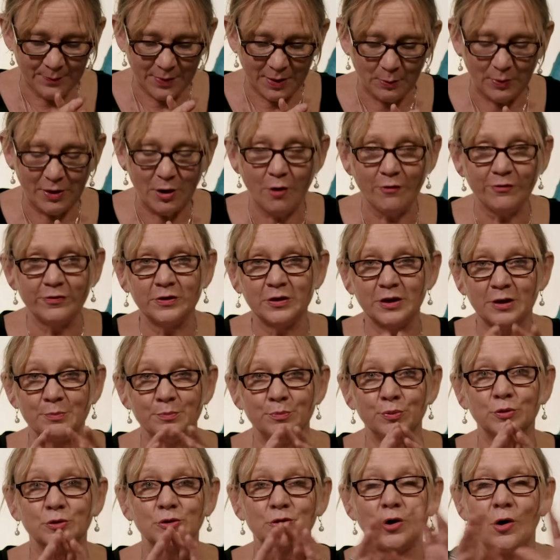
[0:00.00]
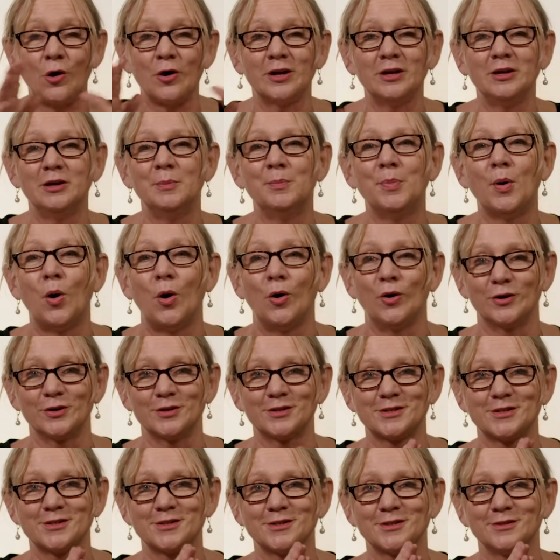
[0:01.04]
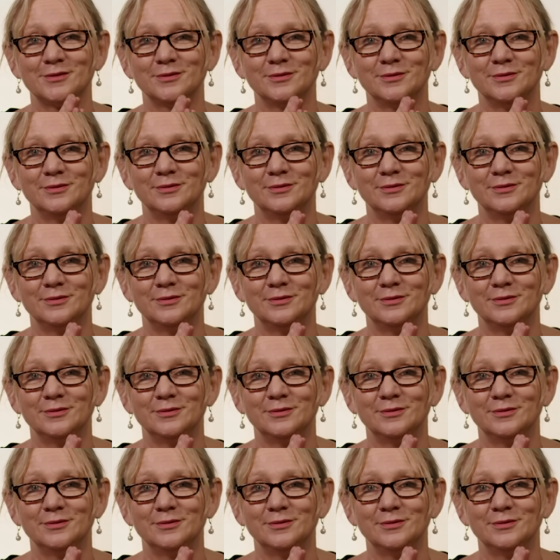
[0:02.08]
But we often can put God in a box.